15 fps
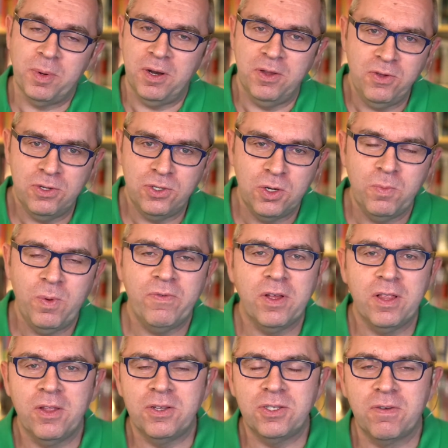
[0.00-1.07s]
But on YouTube, we've
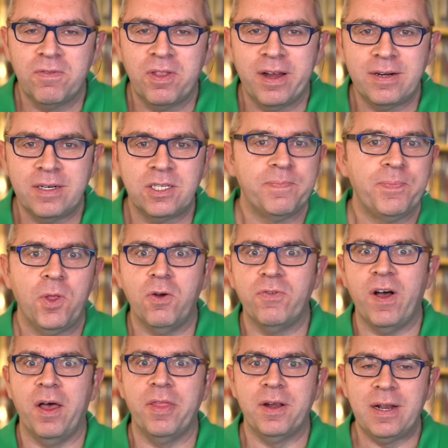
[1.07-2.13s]
got lots of learners of
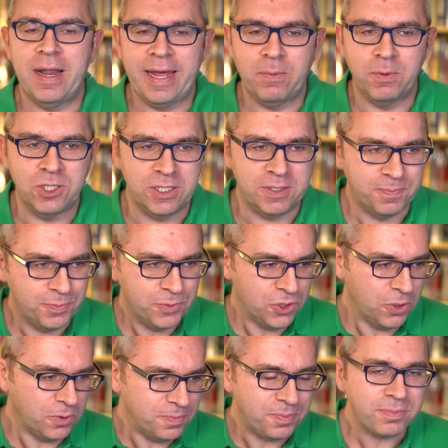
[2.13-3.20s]
other languages. So,